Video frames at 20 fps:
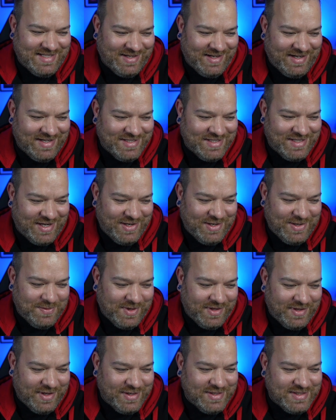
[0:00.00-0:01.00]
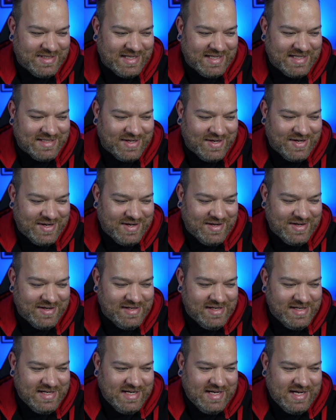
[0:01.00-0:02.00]
I'm going to show you what those things are,
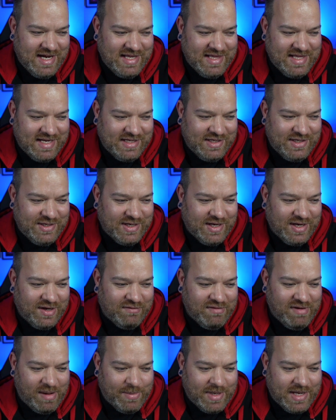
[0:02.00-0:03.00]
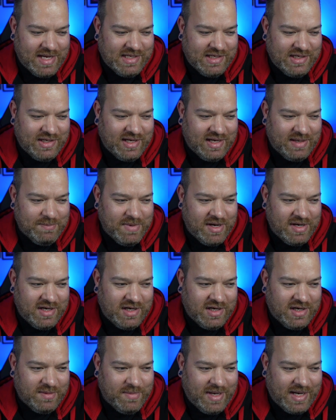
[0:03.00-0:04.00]
and then you can grab it and
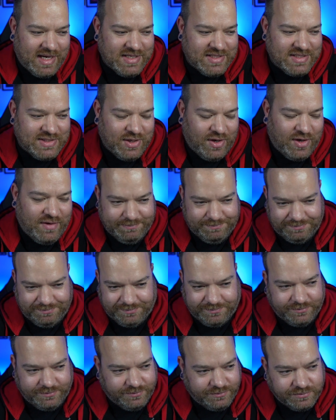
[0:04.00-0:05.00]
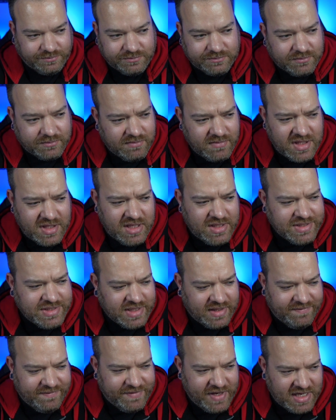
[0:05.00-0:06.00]
you can make a start.
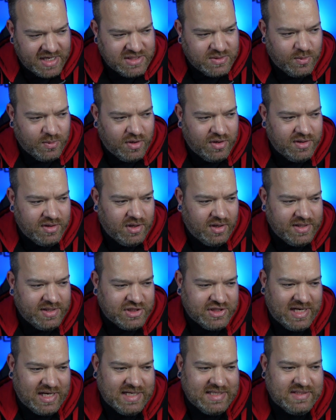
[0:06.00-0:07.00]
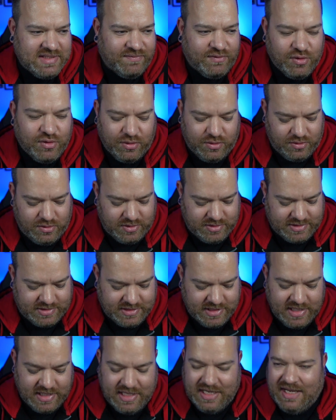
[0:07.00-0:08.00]
So the first one on the checklist, of
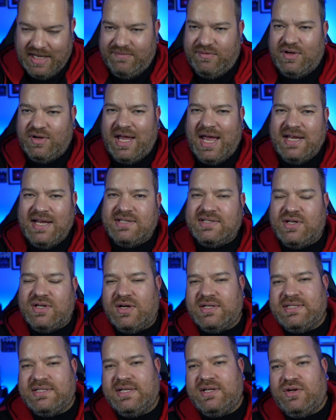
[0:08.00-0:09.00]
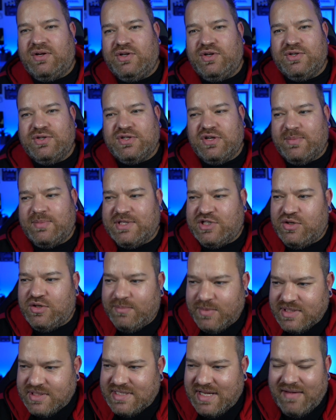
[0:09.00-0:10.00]
course, if you're getting started on YouTube, is you
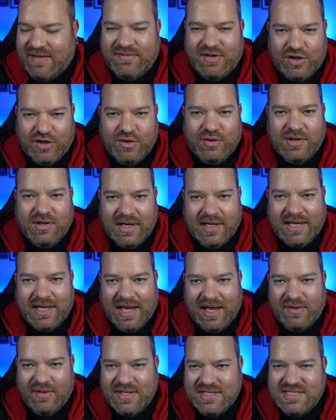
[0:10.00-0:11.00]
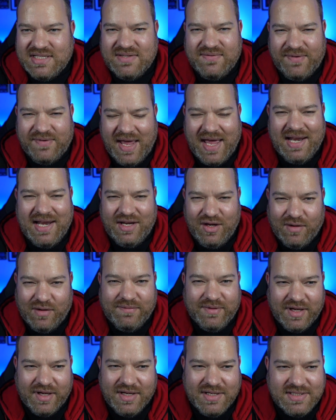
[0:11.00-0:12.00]
must have a Google account. This is fairly
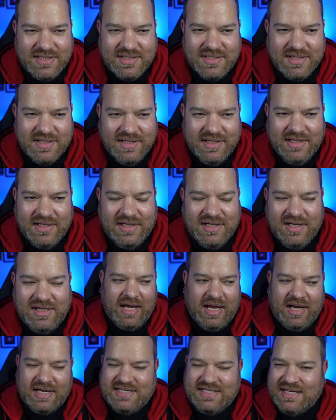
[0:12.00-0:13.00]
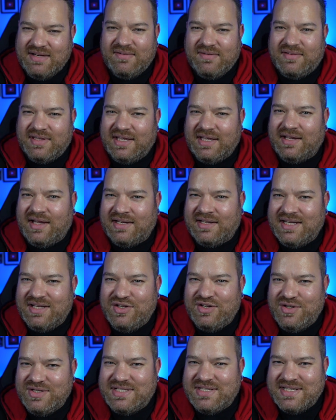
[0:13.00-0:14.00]
obvious, and I
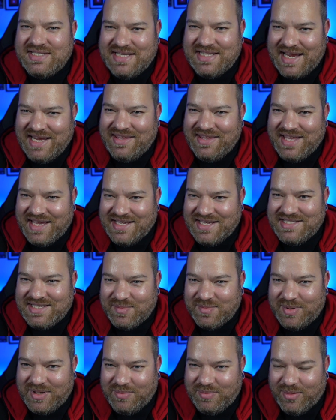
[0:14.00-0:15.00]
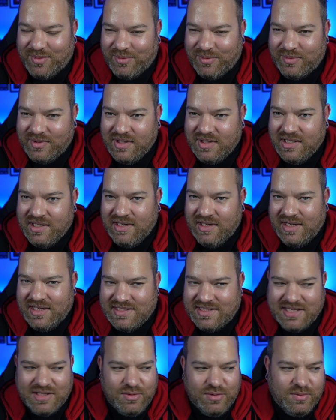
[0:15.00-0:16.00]
didn't used to say this to people
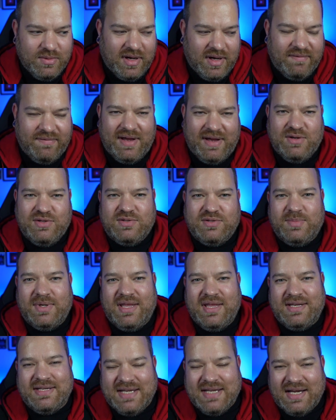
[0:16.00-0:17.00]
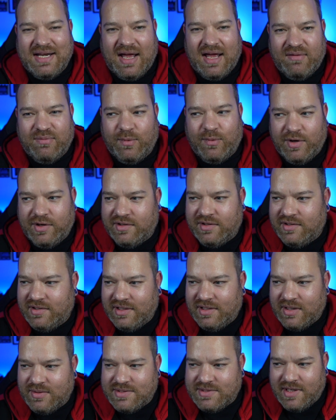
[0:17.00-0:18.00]
until I found somebody that didn't have one.
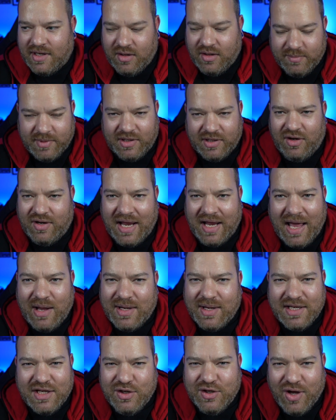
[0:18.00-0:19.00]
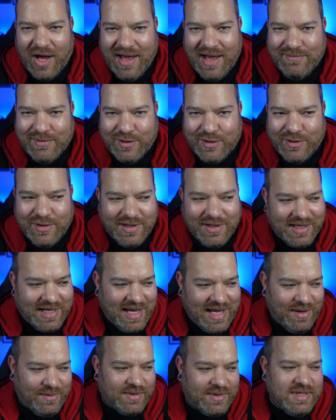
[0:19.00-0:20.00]
And then I was like, oh my God, how can you not have a Google
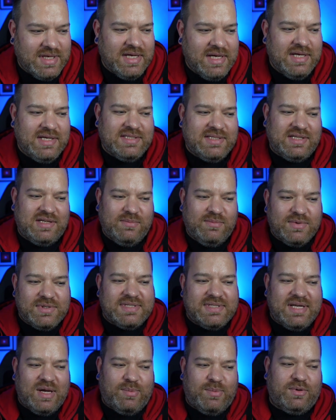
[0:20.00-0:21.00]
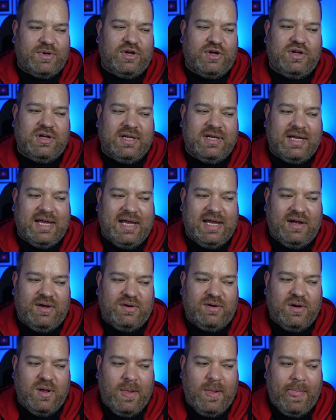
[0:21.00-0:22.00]
account? So you must set up a Google
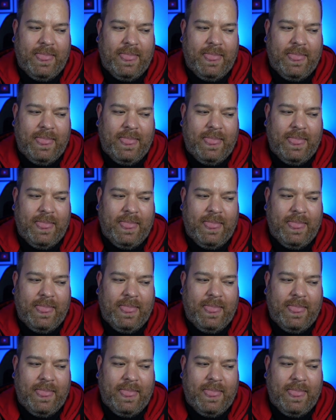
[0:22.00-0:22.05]
account.